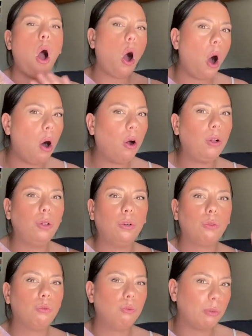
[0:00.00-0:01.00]
all
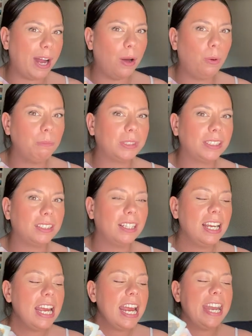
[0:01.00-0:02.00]
realms.
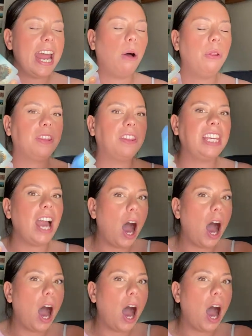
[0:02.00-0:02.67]
Now, the